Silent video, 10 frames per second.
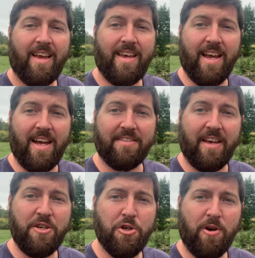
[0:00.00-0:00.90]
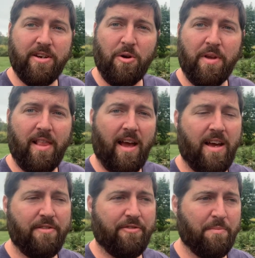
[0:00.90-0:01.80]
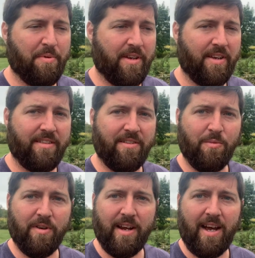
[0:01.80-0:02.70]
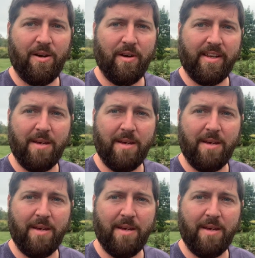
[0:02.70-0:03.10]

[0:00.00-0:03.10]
Hey guys, I just tried going live, but it didn't work out.